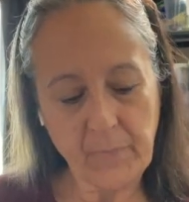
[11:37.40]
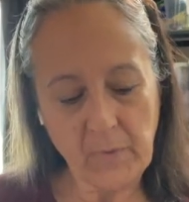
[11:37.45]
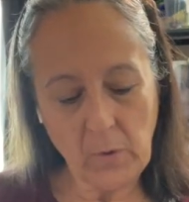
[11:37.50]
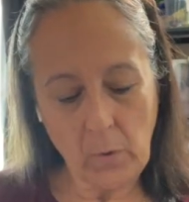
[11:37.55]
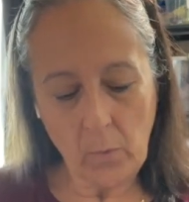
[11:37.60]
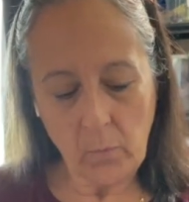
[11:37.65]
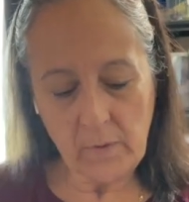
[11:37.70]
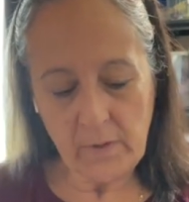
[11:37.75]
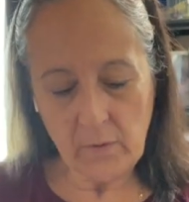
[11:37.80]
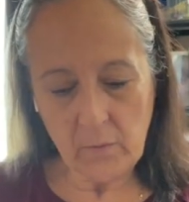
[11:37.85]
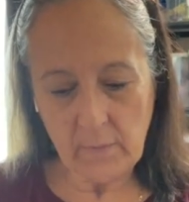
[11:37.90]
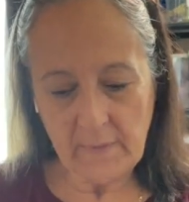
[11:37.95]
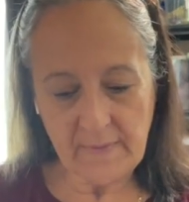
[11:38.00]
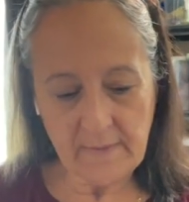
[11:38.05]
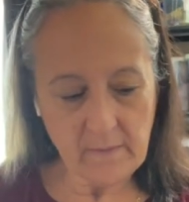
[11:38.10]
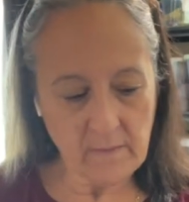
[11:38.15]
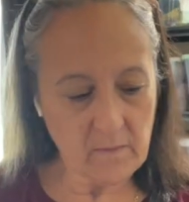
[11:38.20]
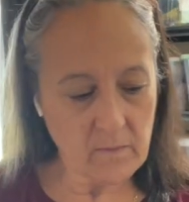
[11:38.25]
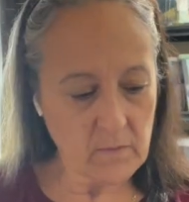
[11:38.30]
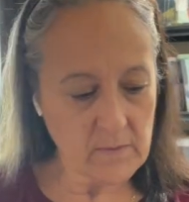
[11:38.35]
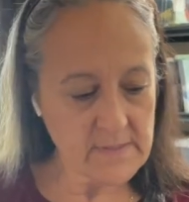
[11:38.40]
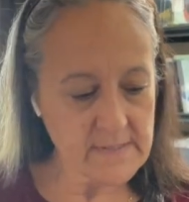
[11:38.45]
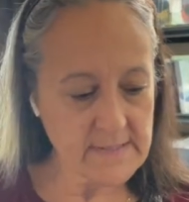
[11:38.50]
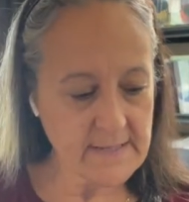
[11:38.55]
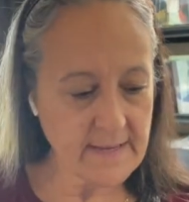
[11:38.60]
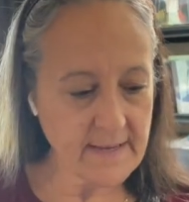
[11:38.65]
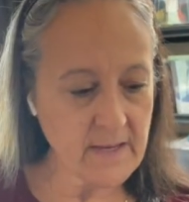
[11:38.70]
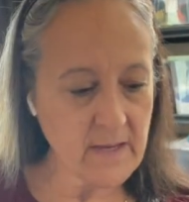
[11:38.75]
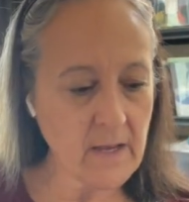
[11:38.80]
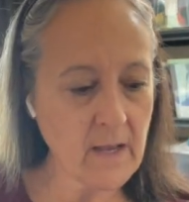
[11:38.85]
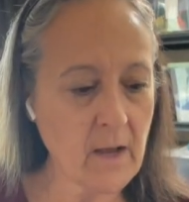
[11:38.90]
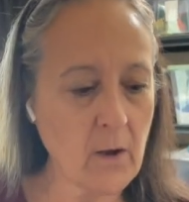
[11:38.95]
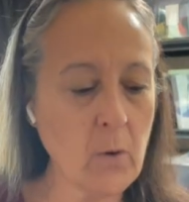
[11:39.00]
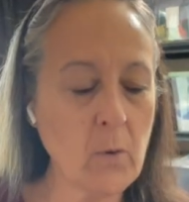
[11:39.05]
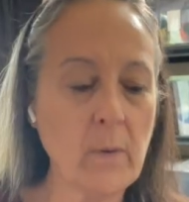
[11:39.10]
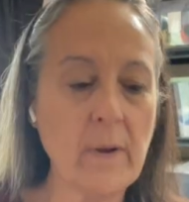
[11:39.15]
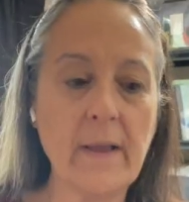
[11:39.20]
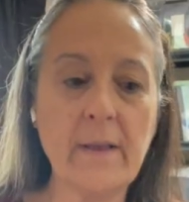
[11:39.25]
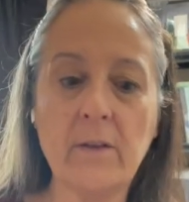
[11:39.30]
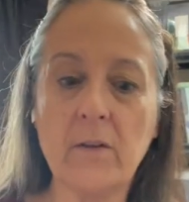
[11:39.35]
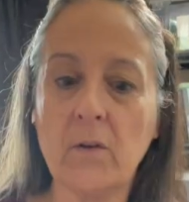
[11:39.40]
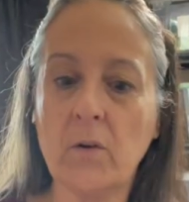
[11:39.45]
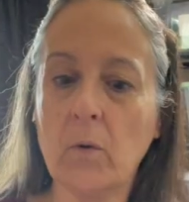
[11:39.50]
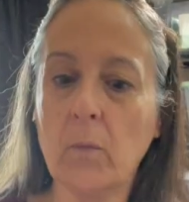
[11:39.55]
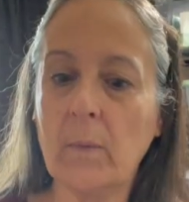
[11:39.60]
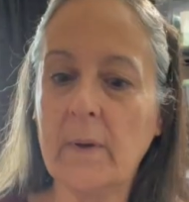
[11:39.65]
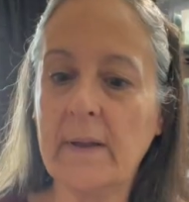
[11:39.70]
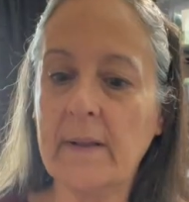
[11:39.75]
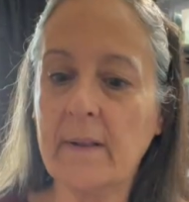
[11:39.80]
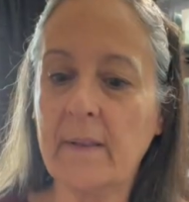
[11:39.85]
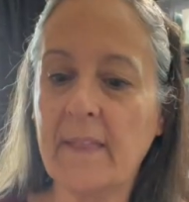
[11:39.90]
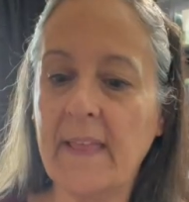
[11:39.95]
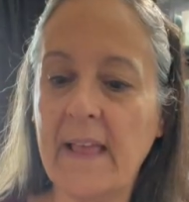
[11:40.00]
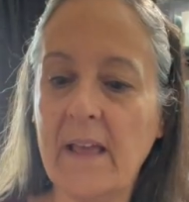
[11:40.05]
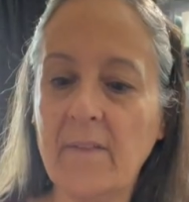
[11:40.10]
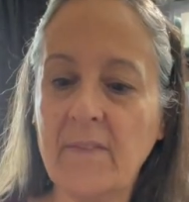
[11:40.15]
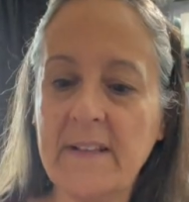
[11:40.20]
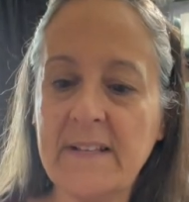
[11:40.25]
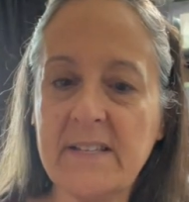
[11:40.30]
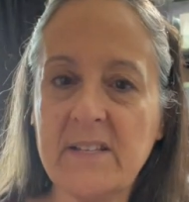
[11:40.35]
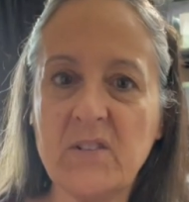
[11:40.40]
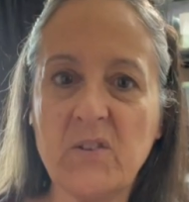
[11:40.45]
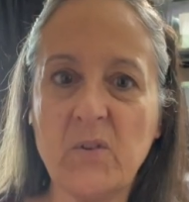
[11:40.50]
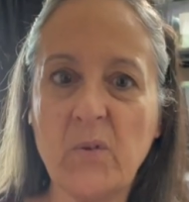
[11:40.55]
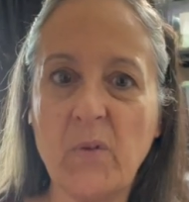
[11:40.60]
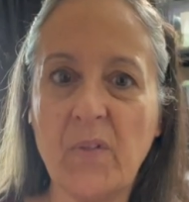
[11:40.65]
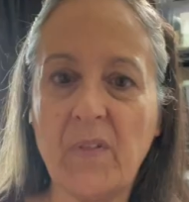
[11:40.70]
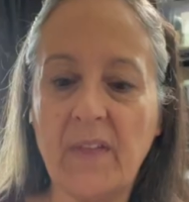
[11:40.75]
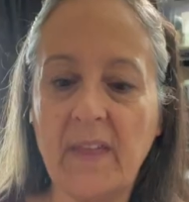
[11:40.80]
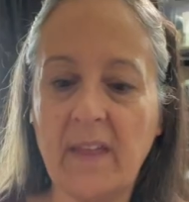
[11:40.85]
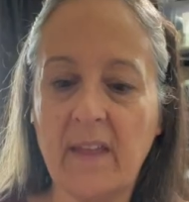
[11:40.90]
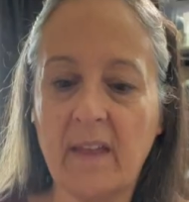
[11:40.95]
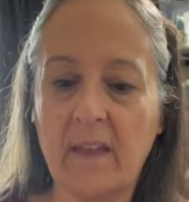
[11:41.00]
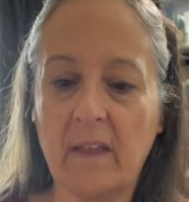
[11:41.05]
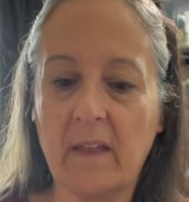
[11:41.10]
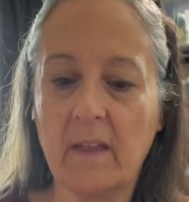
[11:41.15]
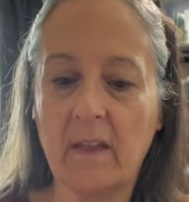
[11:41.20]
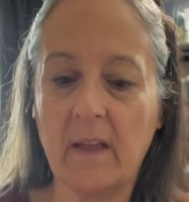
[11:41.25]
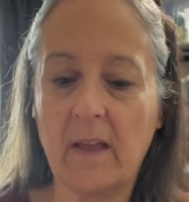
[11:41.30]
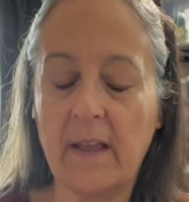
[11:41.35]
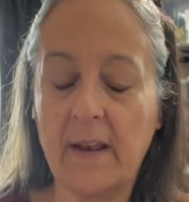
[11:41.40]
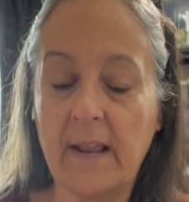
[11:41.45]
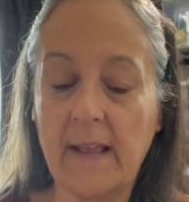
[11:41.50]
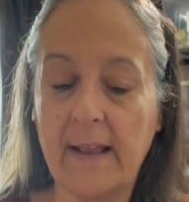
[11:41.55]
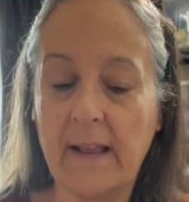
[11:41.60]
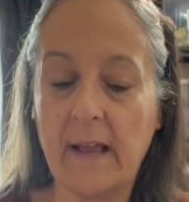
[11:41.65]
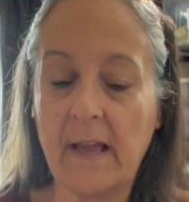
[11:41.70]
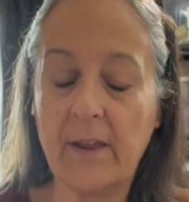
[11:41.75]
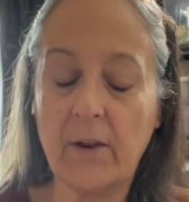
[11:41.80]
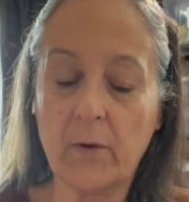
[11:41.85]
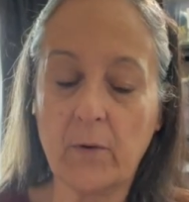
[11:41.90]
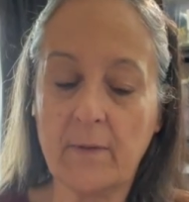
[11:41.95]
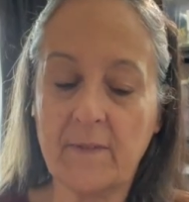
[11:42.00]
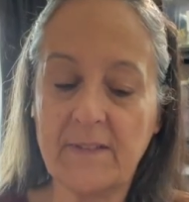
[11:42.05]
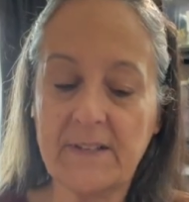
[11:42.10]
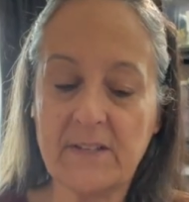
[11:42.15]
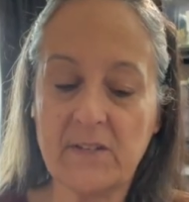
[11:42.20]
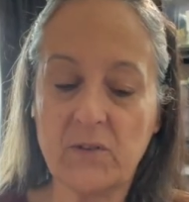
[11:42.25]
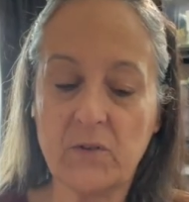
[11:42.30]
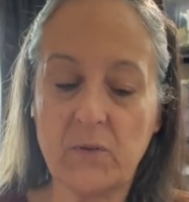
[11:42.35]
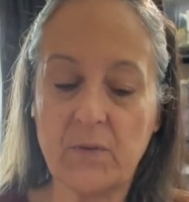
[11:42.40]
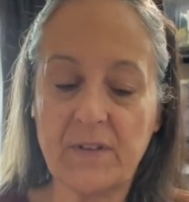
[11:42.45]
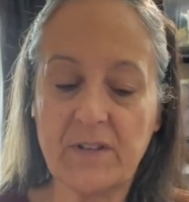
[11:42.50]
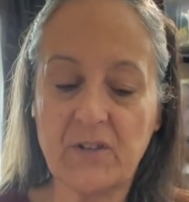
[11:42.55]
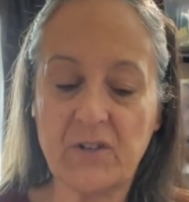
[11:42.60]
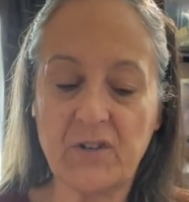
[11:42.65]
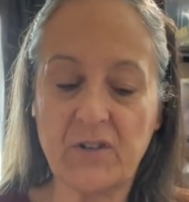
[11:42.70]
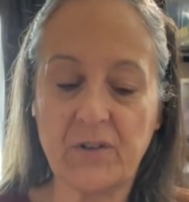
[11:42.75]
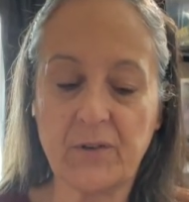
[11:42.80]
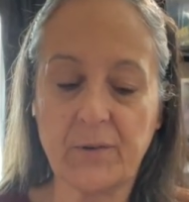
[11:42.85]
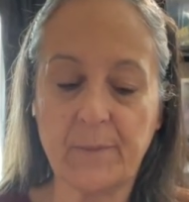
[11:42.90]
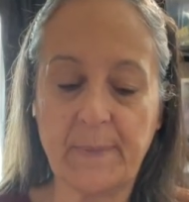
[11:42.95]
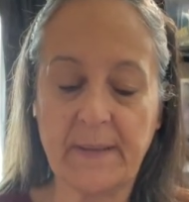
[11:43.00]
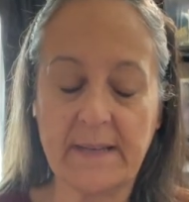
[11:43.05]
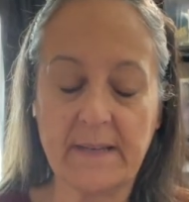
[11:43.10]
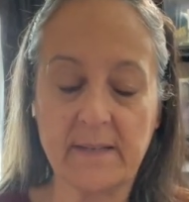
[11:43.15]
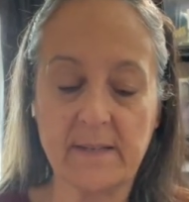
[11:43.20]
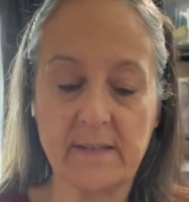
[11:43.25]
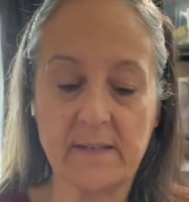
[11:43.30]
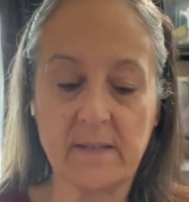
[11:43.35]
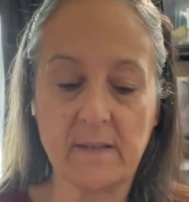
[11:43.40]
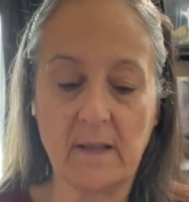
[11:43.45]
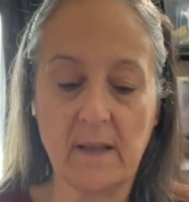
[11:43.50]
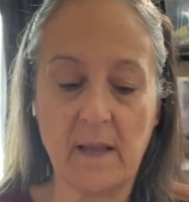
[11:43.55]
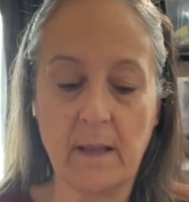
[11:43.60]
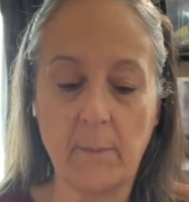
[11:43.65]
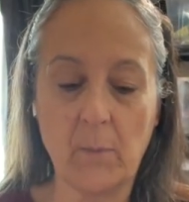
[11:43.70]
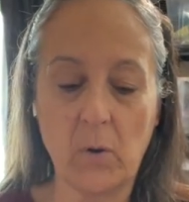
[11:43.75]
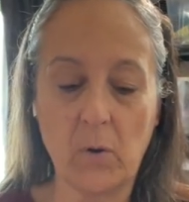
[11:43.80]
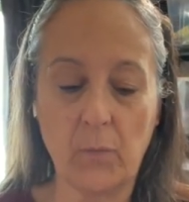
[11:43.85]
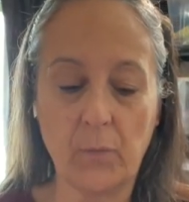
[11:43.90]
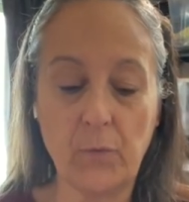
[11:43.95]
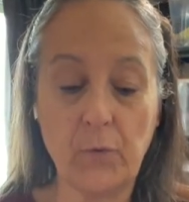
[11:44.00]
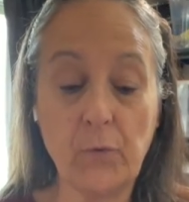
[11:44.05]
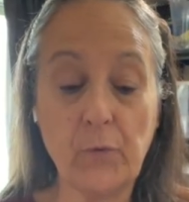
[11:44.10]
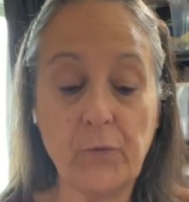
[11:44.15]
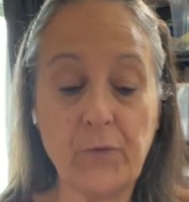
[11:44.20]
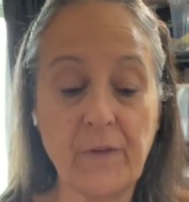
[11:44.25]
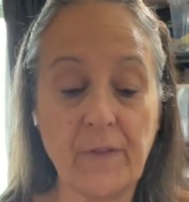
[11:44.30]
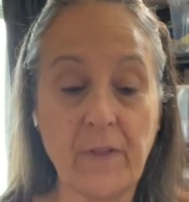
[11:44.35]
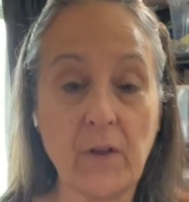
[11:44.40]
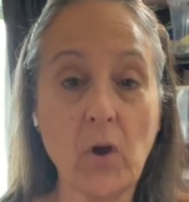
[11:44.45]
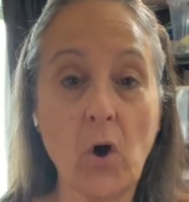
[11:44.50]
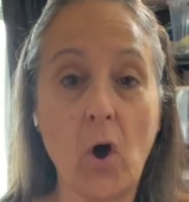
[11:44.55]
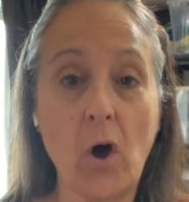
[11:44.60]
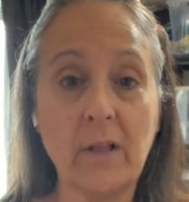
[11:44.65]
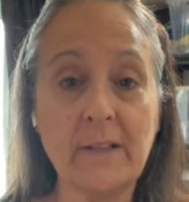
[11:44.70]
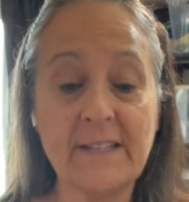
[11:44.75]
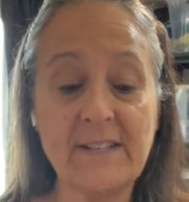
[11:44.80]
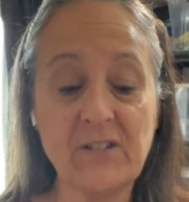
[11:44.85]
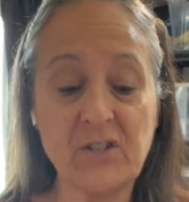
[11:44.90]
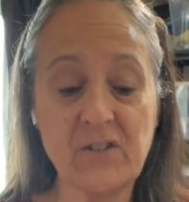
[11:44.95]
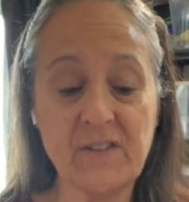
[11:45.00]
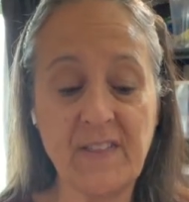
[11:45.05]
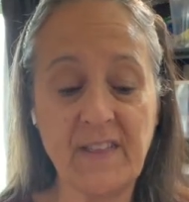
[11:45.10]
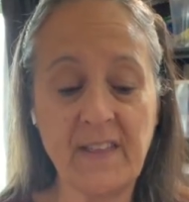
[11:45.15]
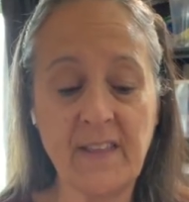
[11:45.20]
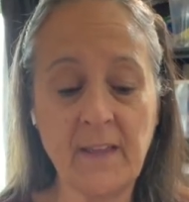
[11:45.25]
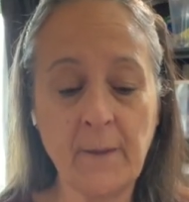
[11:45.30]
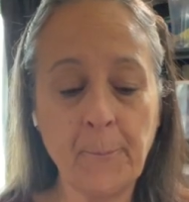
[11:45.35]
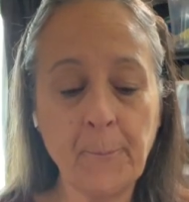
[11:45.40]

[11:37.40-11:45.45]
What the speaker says: Oh, you know what this looks like? Oh, and you know what? They have this new thing. And I don't know if it's new this year because I'm all new to the college thing.